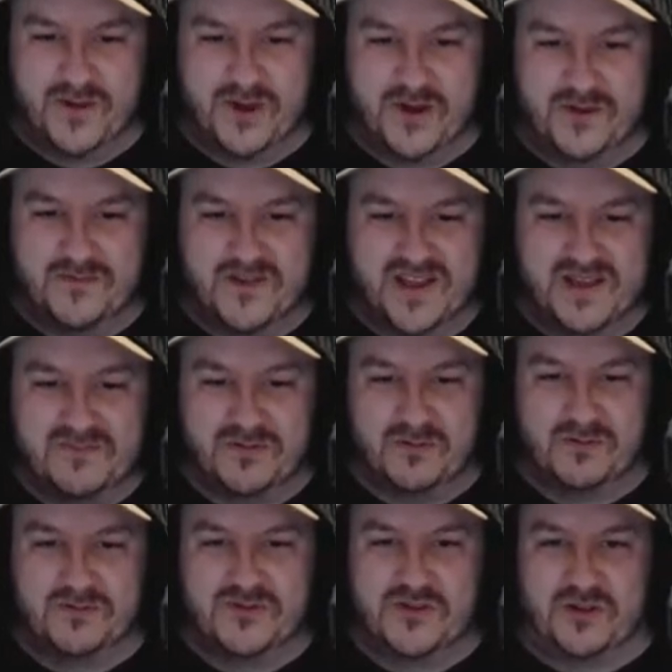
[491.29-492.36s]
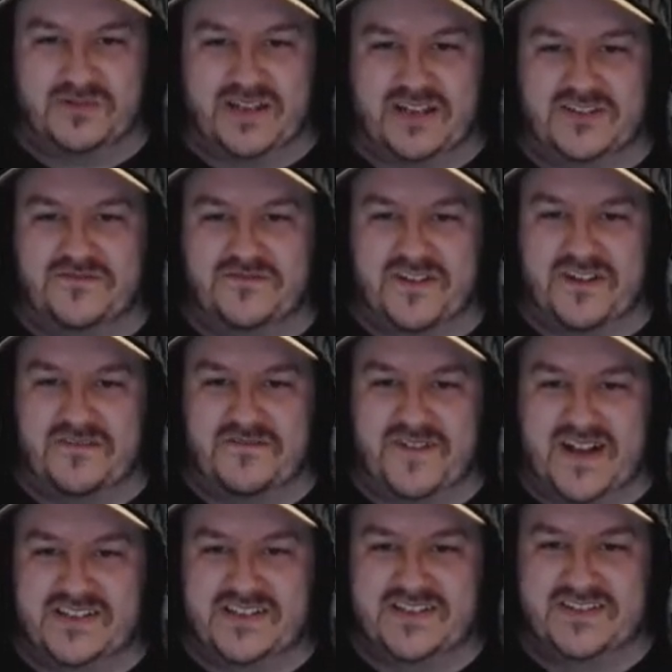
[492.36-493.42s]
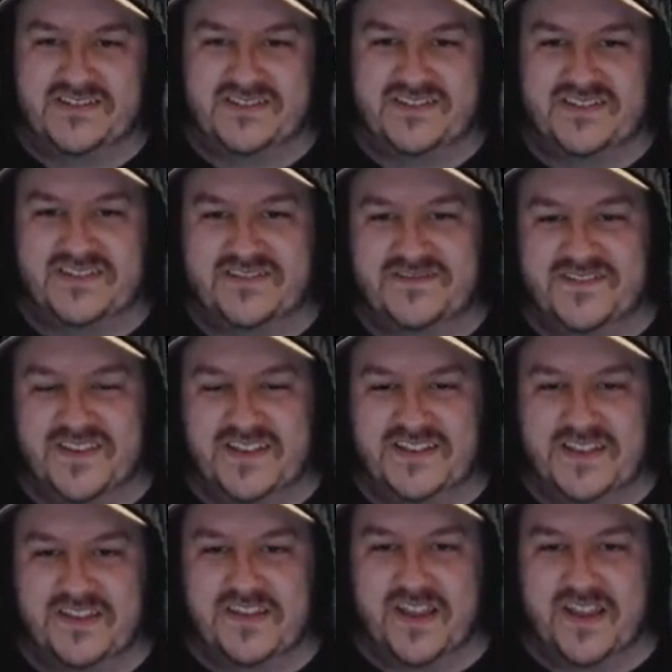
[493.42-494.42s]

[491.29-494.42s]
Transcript: boom. But we'll drop down to very fast for this, I